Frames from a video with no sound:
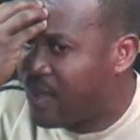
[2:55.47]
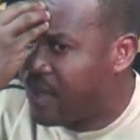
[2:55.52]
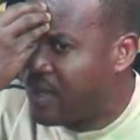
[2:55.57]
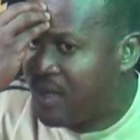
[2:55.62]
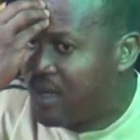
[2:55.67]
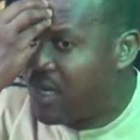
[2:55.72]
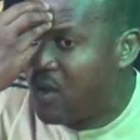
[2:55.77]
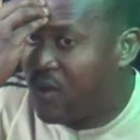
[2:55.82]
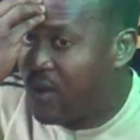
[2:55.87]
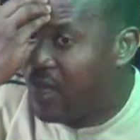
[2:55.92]

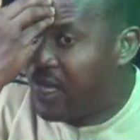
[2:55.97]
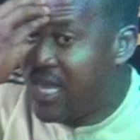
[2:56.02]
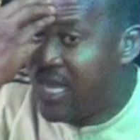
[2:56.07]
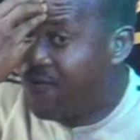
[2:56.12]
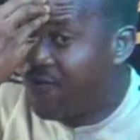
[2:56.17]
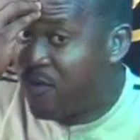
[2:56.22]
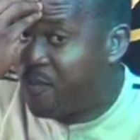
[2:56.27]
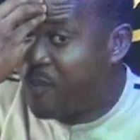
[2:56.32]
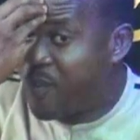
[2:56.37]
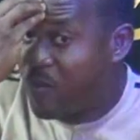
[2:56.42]
The
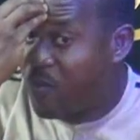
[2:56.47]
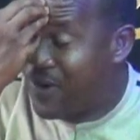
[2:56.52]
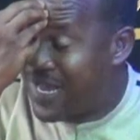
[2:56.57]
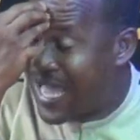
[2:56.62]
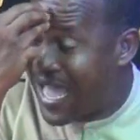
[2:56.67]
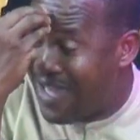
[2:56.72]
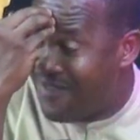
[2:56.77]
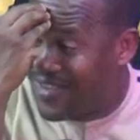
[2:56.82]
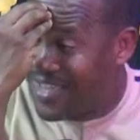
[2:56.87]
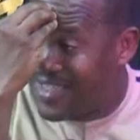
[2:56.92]
evil people, they
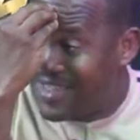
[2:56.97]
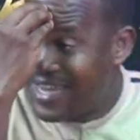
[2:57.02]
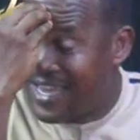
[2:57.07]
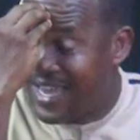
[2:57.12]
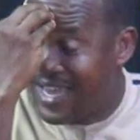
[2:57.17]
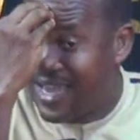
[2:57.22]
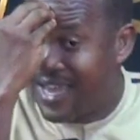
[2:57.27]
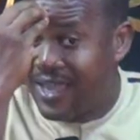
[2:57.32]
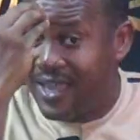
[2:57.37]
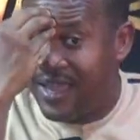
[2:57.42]
have it
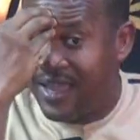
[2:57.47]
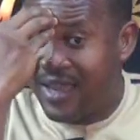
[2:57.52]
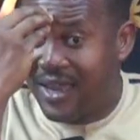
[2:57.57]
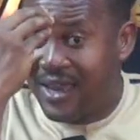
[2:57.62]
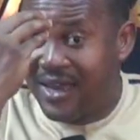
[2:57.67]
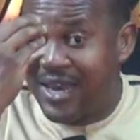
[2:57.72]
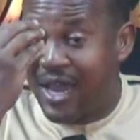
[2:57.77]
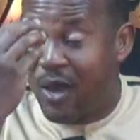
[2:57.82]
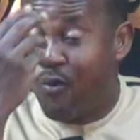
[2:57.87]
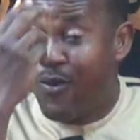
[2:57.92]
here.
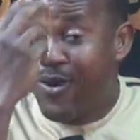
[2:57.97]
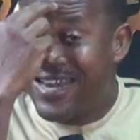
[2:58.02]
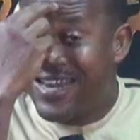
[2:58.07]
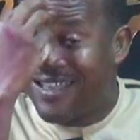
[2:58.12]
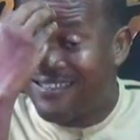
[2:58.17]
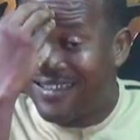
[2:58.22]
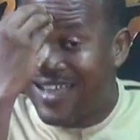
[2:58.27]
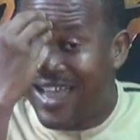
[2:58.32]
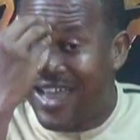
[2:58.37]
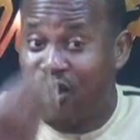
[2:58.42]
Now, with
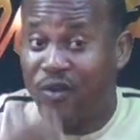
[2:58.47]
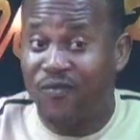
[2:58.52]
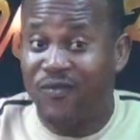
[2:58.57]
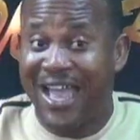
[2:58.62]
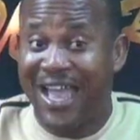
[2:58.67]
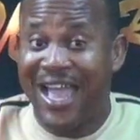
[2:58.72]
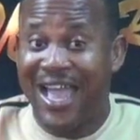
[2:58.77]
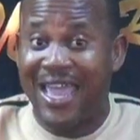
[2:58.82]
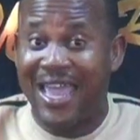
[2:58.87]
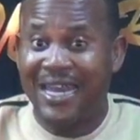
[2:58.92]
that kind of
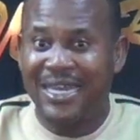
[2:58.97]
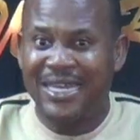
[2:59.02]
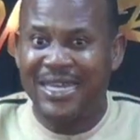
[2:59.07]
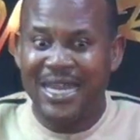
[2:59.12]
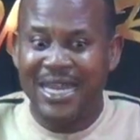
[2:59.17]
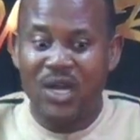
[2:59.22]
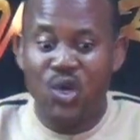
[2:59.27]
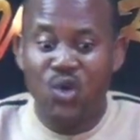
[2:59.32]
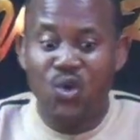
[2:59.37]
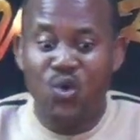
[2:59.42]
eye, they
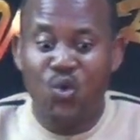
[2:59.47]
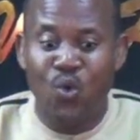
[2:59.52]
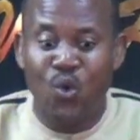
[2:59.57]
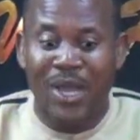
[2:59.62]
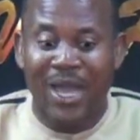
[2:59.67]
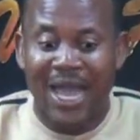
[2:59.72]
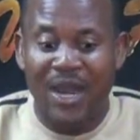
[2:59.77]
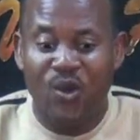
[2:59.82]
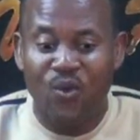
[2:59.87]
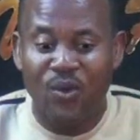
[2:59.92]
look
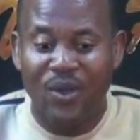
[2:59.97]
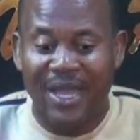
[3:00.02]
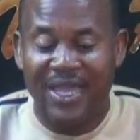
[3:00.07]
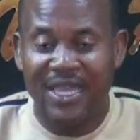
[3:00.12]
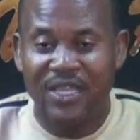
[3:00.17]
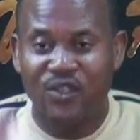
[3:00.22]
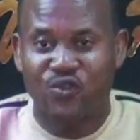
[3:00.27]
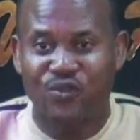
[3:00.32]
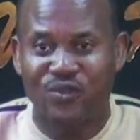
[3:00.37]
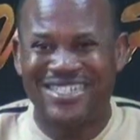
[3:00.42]
and look
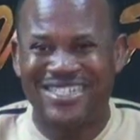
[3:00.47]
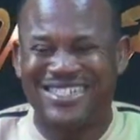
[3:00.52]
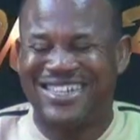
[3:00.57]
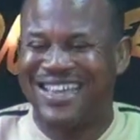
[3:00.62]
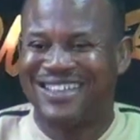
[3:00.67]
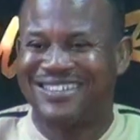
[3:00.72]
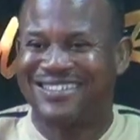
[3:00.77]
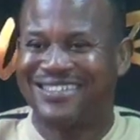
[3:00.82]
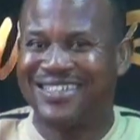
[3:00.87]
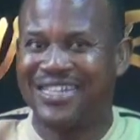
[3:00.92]
into
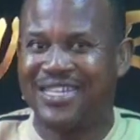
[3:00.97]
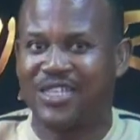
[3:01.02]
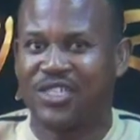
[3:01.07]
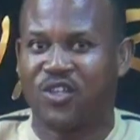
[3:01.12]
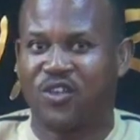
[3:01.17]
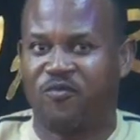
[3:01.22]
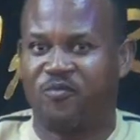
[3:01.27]
destinies of